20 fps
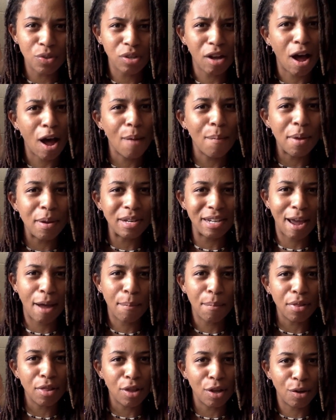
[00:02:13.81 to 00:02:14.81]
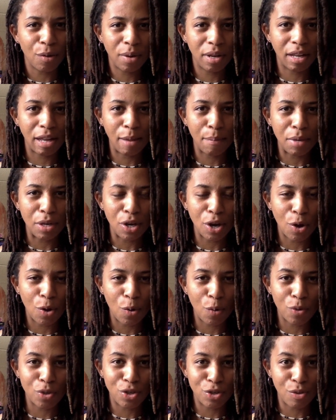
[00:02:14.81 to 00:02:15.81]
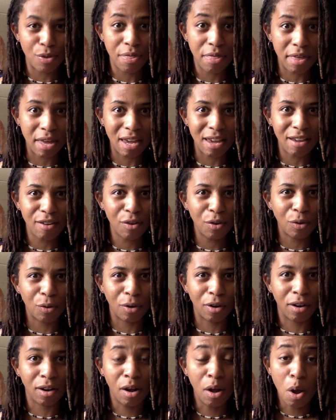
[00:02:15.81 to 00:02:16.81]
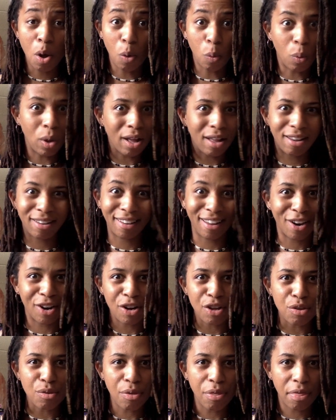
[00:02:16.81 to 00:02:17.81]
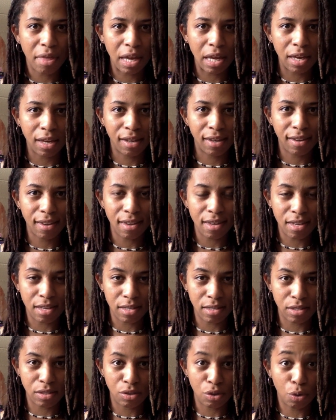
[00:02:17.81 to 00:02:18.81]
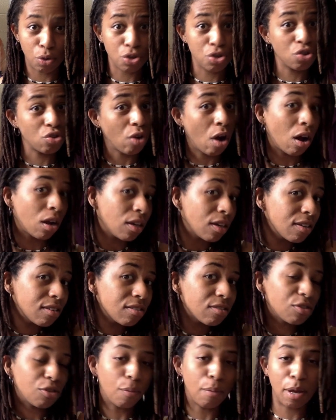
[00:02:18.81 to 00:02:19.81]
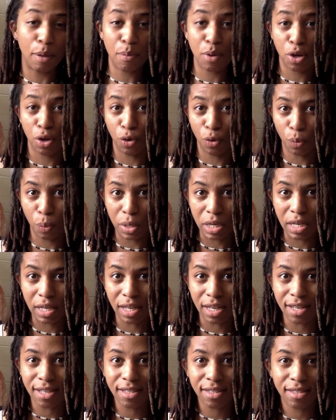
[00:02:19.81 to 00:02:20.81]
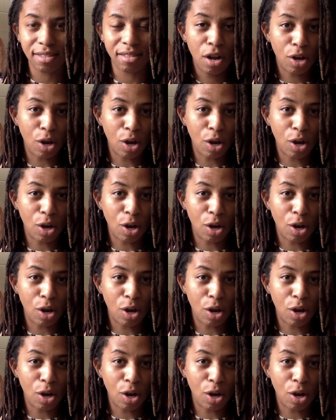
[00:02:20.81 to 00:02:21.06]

Comment down below and let me know what you think or what clair you think is your strongest or maybe your weakest.